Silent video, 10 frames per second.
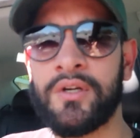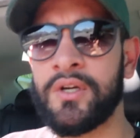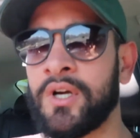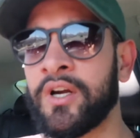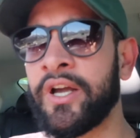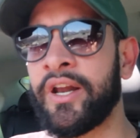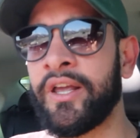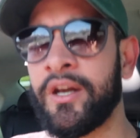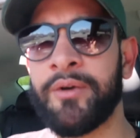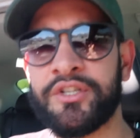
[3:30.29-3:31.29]
All right, I
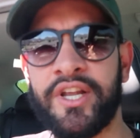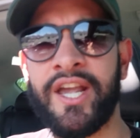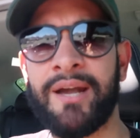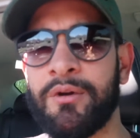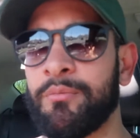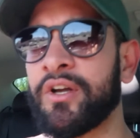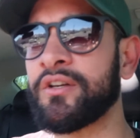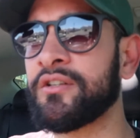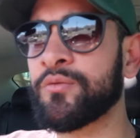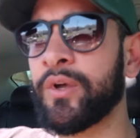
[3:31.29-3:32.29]
hit a bunch of camera
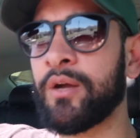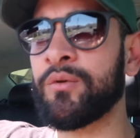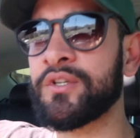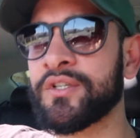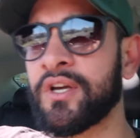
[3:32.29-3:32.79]
buttons when I was